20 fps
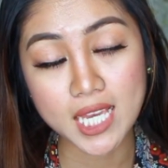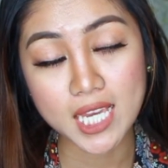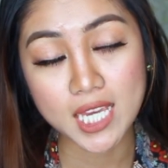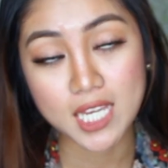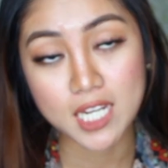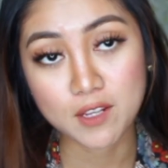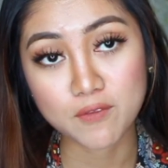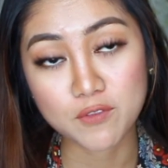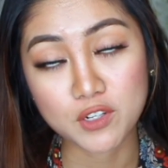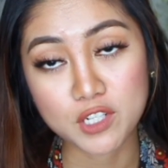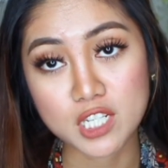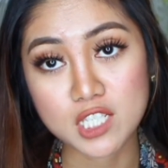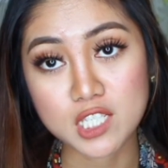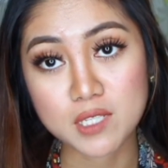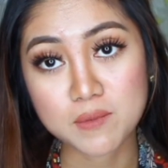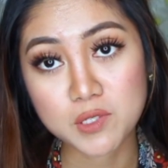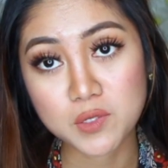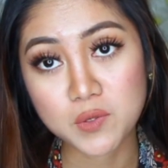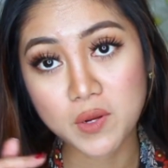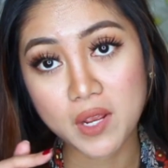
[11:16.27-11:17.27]
And if you're not
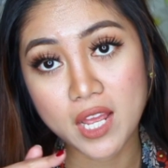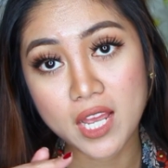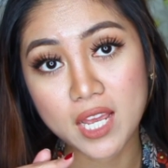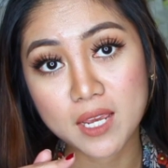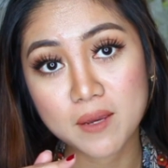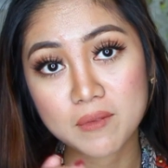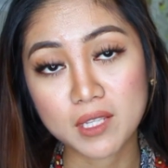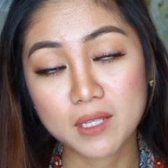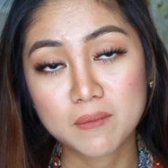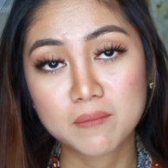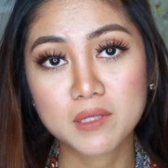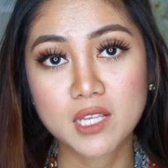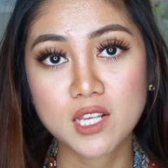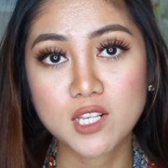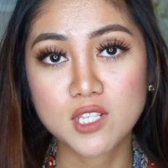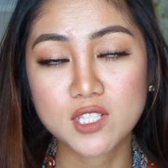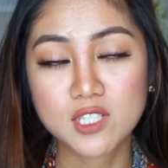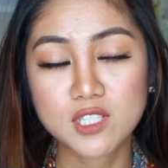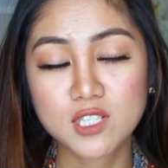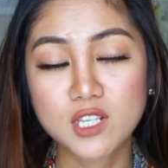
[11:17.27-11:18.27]
subscribed, then
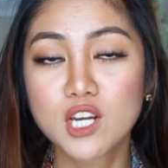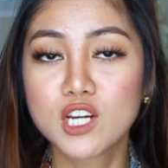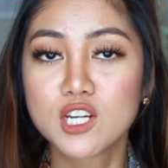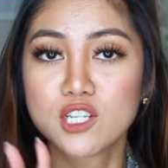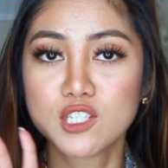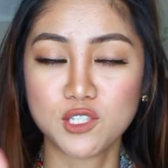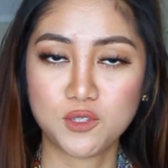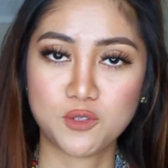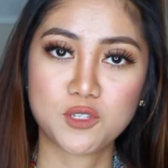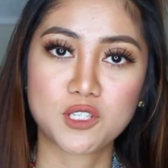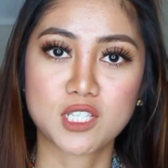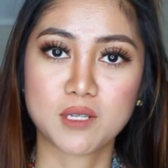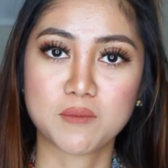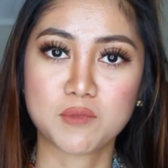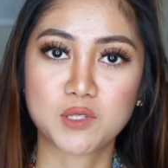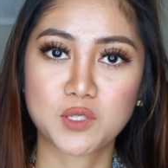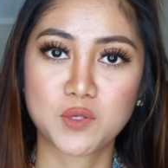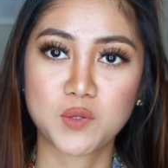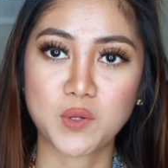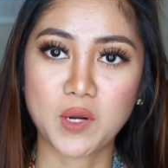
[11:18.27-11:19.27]
please do
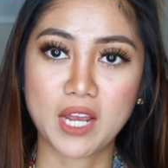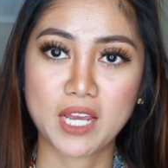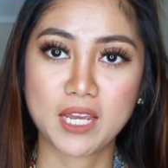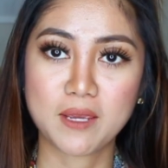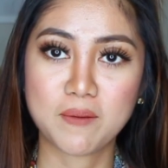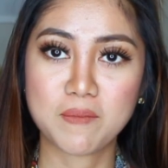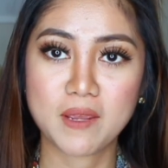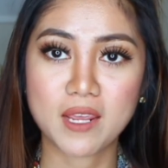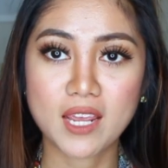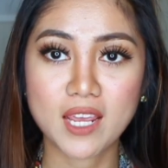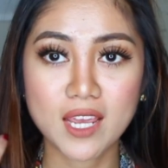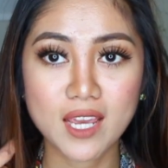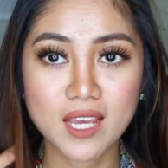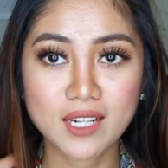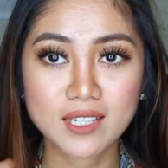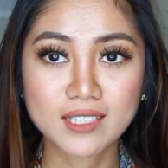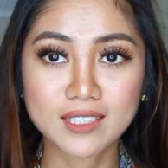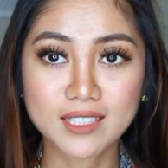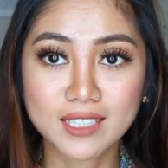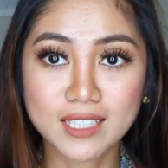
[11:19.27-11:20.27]
subscribe
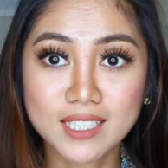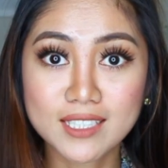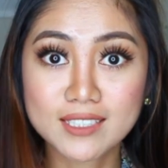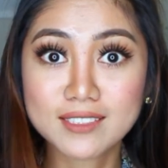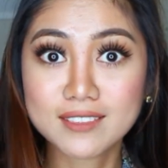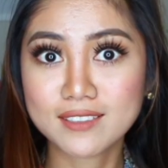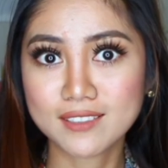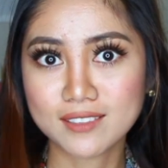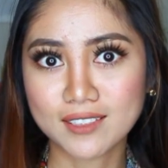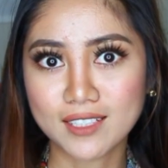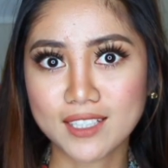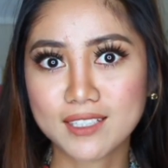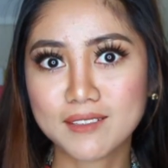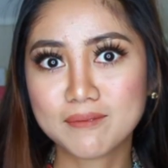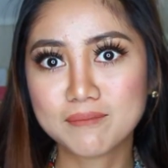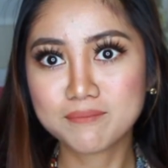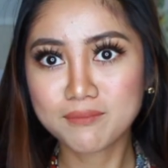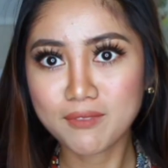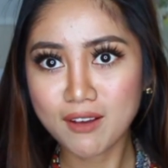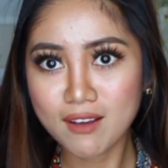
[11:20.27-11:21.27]
and click the like
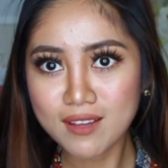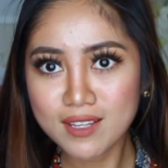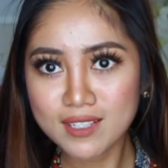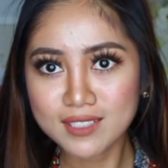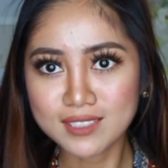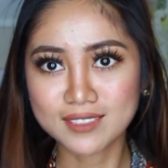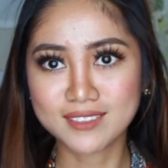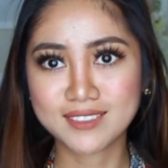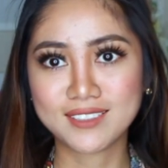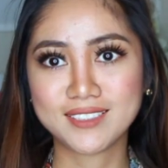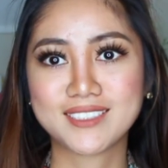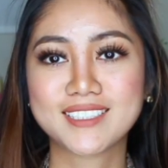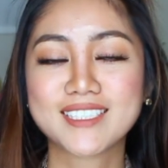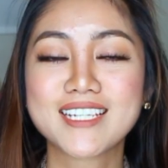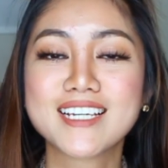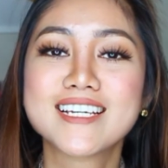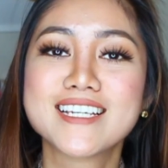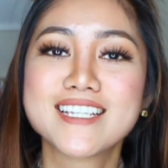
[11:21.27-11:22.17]
button.